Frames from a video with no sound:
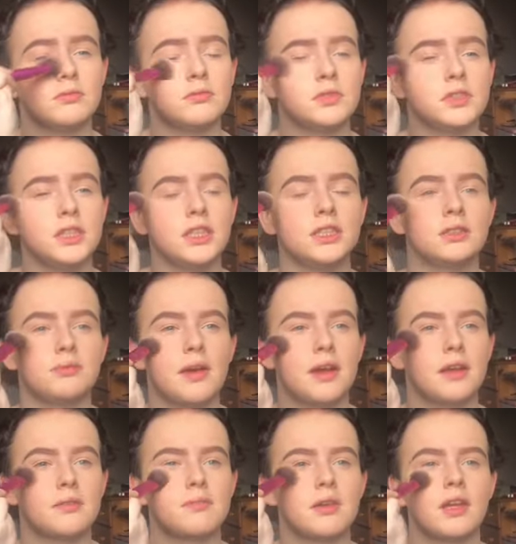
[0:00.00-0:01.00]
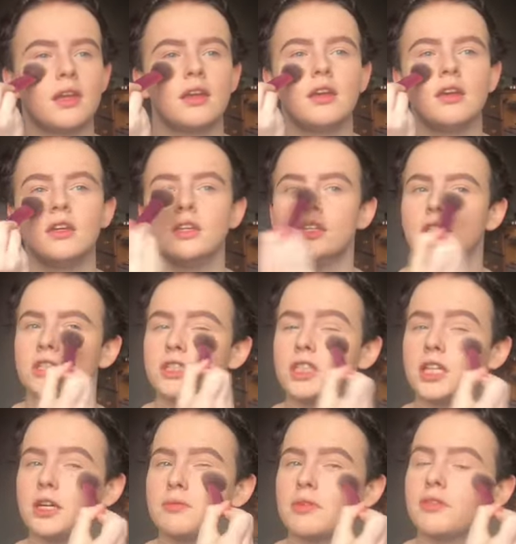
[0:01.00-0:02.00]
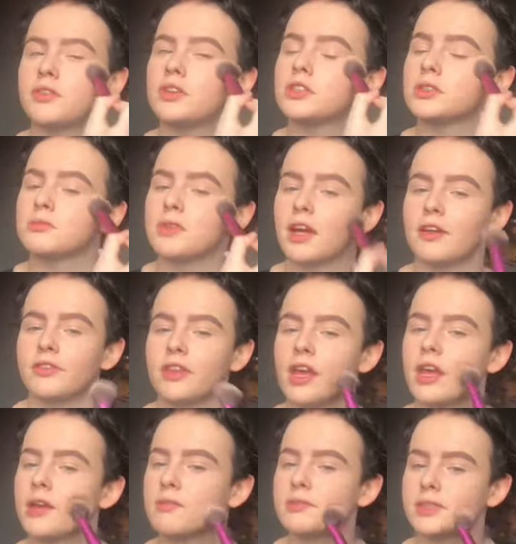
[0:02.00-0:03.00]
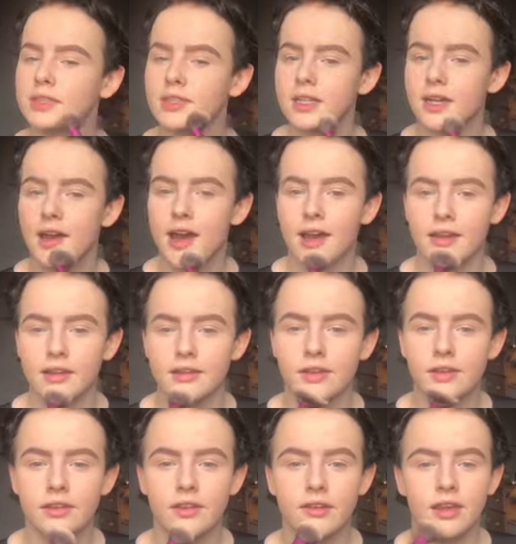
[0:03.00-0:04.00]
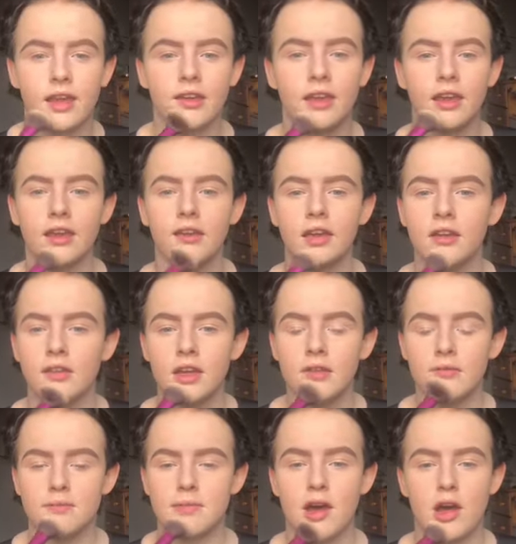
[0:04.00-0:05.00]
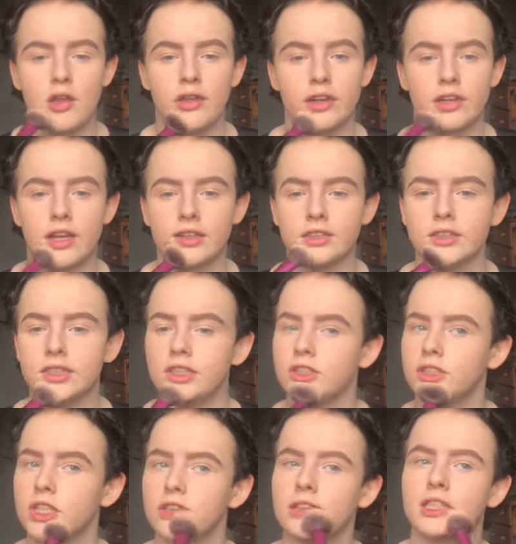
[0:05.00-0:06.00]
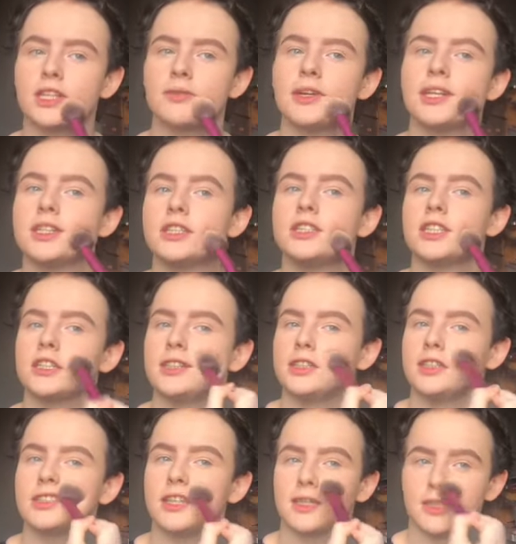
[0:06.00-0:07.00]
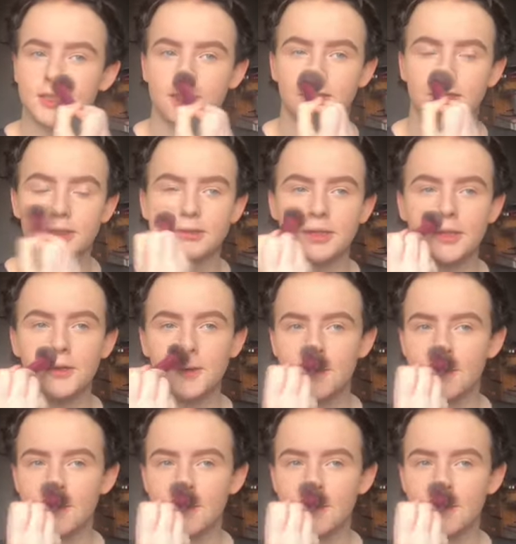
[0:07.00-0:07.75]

She inspired me. She helped me through some tough times. And Nikki, my other dance teacher, because I went to Gillian's dance school as well.